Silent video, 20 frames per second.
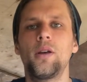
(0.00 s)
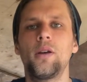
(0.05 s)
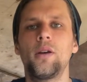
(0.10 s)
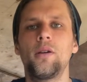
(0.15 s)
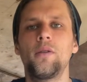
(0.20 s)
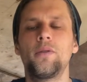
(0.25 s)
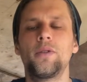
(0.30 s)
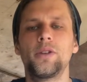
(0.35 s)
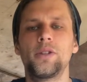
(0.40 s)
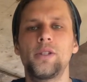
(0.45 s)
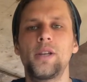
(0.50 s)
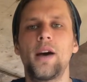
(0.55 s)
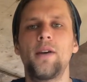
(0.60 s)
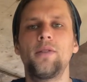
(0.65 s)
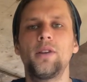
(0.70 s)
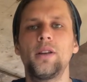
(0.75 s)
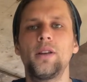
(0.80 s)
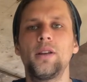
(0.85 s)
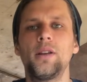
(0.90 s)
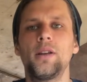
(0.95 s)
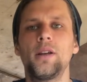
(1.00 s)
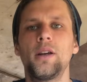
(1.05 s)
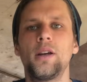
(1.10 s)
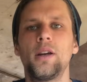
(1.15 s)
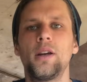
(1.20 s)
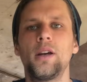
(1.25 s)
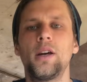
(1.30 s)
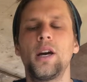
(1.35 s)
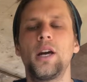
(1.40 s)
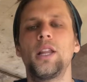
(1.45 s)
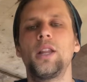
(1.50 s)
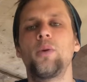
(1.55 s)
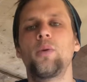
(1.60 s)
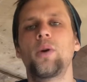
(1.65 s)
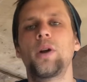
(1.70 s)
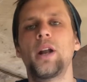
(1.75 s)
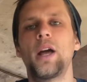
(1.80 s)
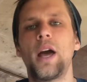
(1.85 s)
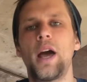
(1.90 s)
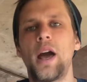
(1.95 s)
for 7, and then
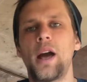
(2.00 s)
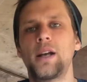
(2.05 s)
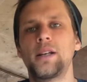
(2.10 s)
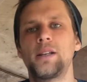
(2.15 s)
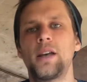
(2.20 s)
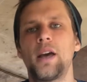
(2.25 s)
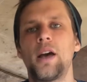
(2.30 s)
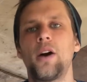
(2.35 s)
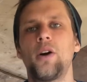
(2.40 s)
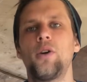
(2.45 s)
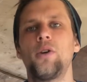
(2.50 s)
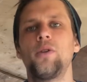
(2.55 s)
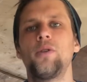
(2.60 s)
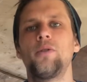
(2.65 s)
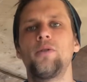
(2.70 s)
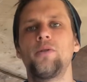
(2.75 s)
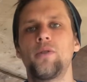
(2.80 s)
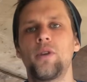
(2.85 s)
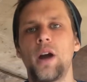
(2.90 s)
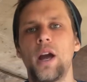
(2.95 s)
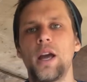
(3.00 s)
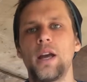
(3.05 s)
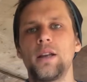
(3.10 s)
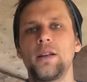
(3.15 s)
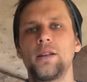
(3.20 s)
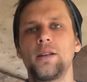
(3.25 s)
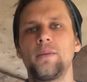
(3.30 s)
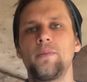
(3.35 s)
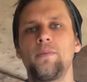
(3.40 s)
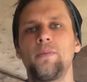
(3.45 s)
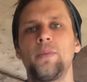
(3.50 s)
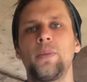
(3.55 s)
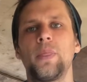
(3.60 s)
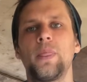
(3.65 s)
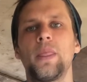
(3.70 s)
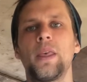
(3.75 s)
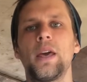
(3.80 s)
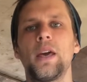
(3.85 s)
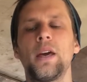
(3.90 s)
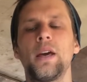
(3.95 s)
we're going to exhale for 8.
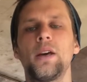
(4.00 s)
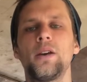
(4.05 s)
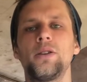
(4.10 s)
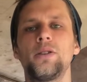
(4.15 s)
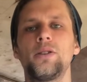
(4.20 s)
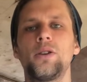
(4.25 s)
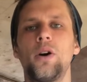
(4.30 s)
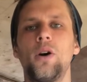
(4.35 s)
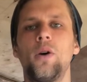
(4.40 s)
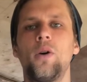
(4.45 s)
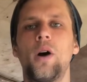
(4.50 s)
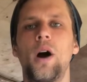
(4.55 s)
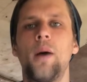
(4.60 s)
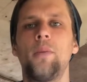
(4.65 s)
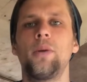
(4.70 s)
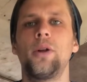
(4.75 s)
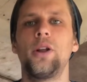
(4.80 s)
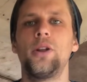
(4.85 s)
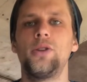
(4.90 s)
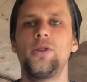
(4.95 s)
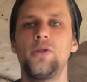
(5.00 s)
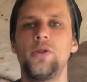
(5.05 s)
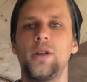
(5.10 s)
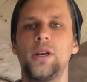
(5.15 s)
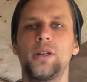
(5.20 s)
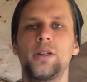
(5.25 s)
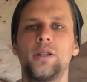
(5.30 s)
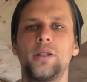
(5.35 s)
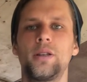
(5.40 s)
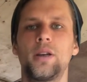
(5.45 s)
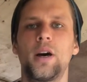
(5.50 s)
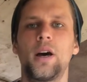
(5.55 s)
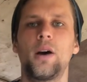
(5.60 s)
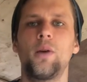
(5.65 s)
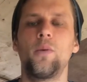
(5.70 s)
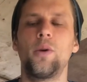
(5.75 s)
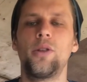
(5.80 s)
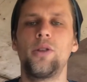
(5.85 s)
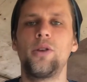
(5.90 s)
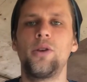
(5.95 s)
So I'm going to do this
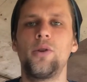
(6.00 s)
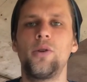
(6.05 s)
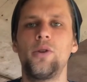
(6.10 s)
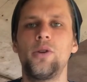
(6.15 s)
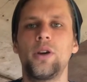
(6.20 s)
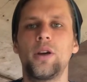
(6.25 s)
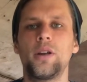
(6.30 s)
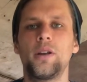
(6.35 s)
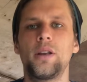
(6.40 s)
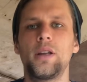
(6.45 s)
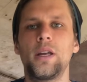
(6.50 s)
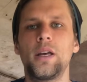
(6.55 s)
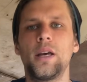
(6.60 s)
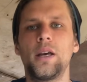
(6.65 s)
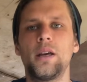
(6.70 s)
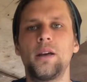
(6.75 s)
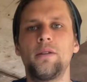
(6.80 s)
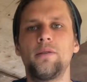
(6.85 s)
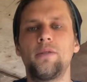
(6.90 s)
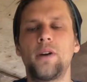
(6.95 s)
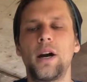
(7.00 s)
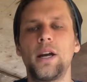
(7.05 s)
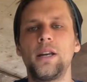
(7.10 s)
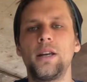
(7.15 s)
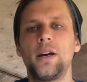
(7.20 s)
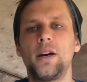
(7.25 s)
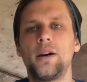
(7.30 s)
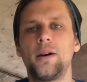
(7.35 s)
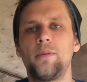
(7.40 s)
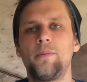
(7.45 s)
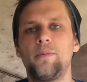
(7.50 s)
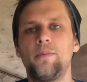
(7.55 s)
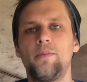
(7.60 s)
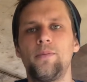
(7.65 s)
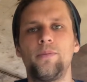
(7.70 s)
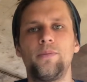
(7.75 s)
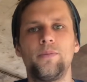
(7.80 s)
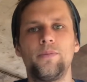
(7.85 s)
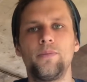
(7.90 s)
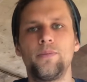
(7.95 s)
with you. You can find a
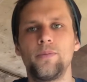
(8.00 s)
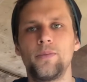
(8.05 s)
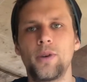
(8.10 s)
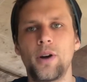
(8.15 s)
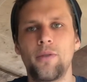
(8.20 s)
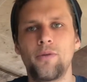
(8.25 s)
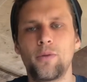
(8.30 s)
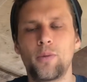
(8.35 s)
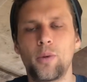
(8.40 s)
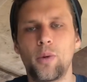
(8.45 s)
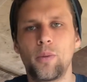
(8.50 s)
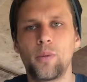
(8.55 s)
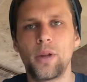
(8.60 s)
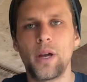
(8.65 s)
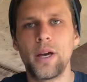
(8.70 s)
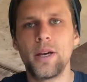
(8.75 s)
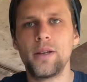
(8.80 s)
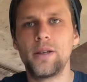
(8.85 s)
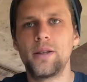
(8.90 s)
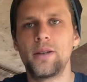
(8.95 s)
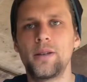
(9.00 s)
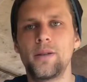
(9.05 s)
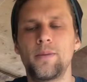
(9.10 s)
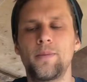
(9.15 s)
comfortable place